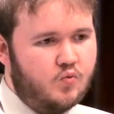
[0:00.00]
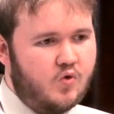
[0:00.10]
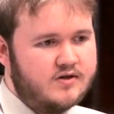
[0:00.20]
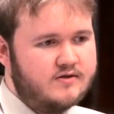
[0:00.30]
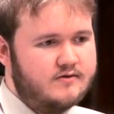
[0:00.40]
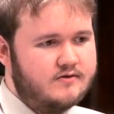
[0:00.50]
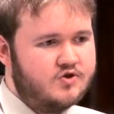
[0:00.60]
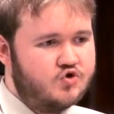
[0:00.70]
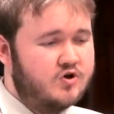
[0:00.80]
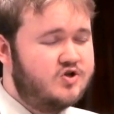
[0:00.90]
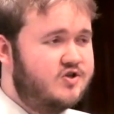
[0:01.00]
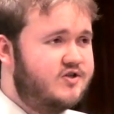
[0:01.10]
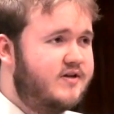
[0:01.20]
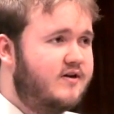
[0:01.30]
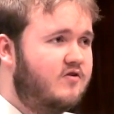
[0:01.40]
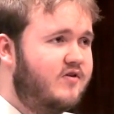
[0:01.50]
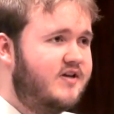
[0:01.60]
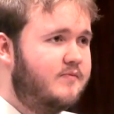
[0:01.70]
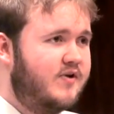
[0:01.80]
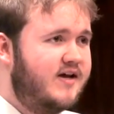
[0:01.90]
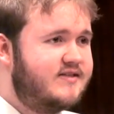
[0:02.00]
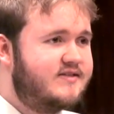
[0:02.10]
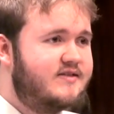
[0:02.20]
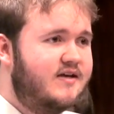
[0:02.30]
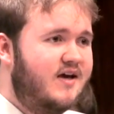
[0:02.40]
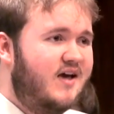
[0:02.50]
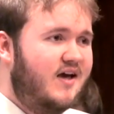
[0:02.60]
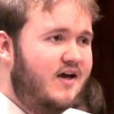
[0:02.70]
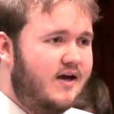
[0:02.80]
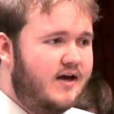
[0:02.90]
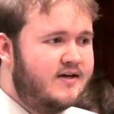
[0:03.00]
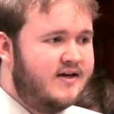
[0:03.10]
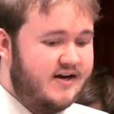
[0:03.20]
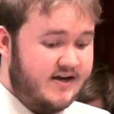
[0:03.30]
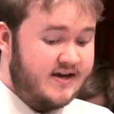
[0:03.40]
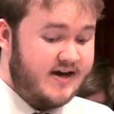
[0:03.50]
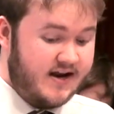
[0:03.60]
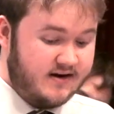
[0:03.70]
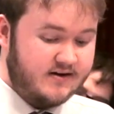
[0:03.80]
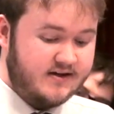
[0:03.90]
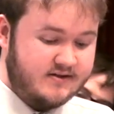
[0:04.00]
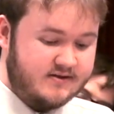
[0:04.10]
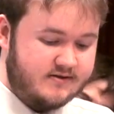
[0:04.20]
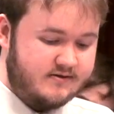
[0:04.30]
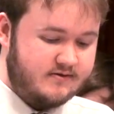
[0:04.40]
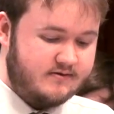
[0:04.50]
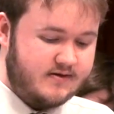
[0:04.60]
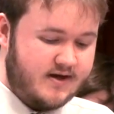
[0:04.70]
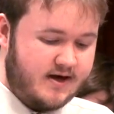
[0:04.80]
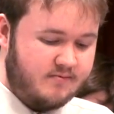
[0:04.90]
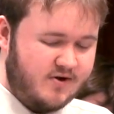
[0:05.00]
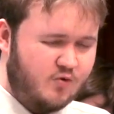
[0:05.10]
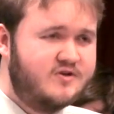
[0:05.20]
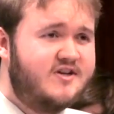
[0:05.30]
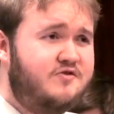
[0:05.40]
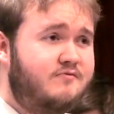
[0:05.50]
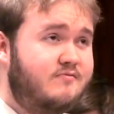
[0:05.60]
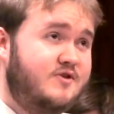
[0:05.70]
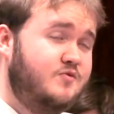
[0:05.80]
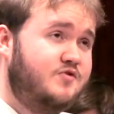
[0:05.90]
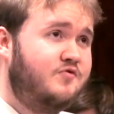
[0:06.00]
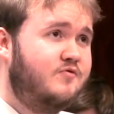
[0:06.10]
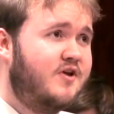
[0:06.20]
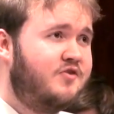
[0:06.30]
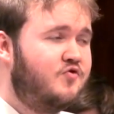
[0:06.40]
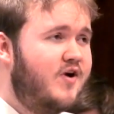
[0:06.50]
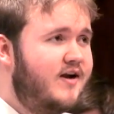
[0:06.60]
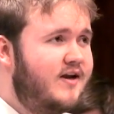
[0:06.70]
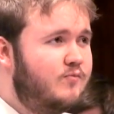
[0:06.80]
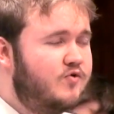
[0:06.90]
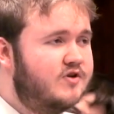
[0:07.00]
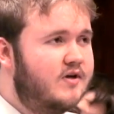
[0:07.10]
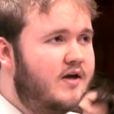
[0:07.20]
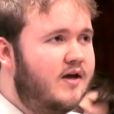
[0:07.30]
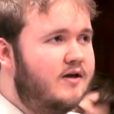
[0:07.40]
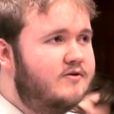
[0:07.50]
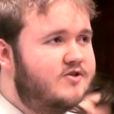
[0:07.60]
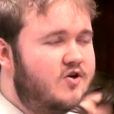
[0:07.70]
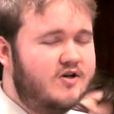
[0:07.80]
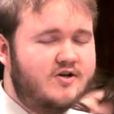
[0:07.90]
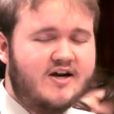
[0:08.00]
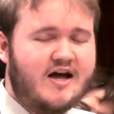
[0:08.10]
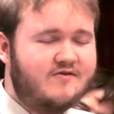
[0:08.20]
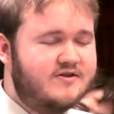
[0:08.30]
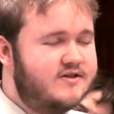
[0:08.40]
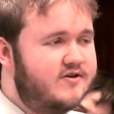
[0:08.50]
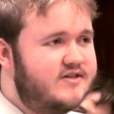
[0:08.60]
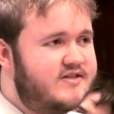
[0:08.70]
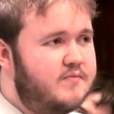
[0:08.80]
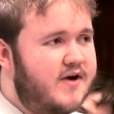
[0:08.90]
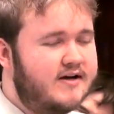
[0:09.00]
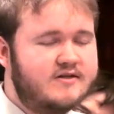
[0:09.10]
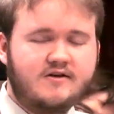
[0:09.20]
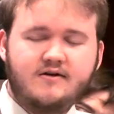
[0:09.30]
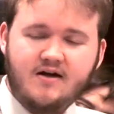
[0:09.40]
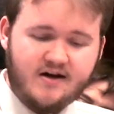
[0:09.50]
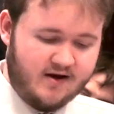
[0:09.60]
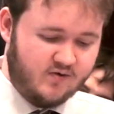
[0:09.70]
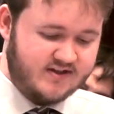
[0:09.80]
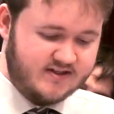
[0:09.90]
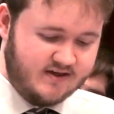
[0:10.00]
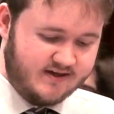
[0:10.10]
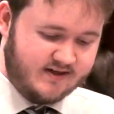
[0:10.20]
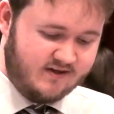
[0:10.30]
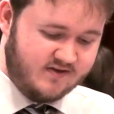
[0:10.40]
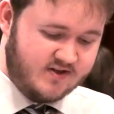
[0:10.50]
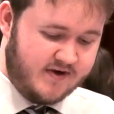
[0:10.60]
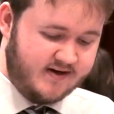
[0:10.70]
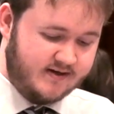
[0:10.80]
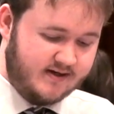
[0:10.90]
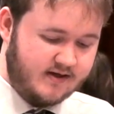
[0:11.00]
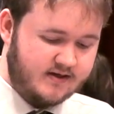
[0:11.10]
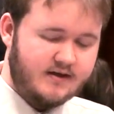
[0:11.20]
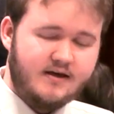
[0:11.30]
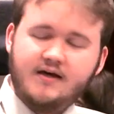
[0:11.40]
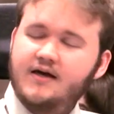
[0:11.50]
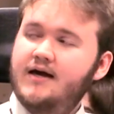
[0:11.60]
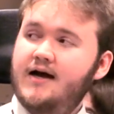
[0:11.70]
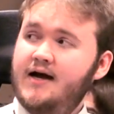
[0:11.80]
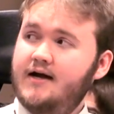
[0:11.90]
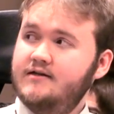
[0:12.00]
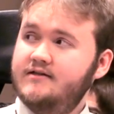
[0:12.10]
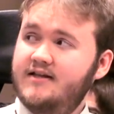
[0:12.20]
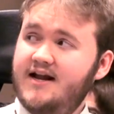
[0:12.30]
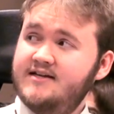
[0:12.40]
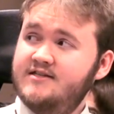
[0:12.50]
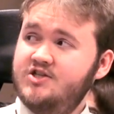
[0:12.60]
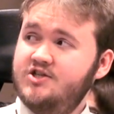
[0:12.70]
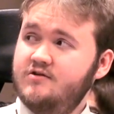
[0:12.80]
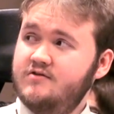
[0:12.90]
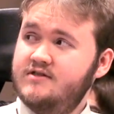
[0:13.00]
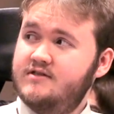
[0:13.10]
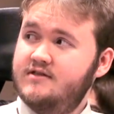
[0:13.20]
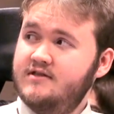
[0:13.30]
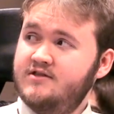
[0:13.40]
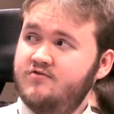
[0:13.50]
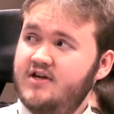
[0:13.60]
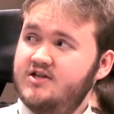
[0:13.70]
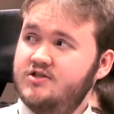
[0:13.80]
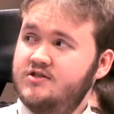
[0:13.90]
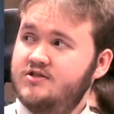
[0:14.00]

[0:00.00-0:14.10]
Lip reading: What structures are there already in place? Can it, again, is I won't say I suppose it's not threatening, but certainly going to have a serious impact on how easily I can live independently. And the last issue is in relation